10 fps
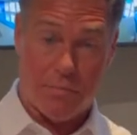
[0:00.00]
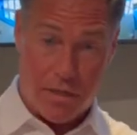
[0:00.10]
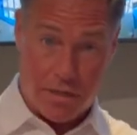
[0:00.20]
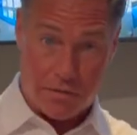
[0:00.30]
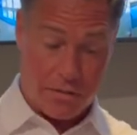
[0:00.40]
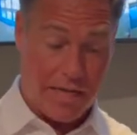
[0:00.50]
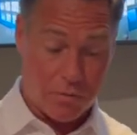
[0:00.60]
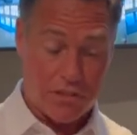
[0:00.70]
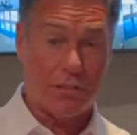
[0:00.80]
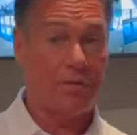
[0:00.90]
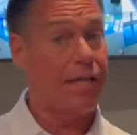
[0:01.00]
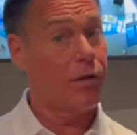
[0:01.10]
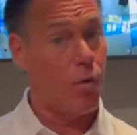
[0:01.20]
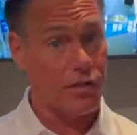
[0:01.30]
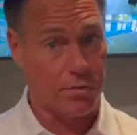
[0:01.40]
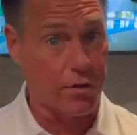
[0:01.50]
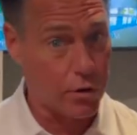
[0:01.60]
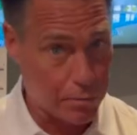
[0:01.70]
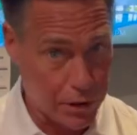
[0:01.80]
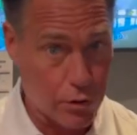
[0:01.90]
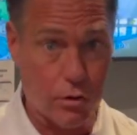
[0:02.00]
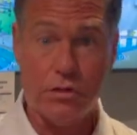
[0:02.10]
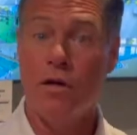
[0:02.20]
uh, camera system that they can watch from their computers,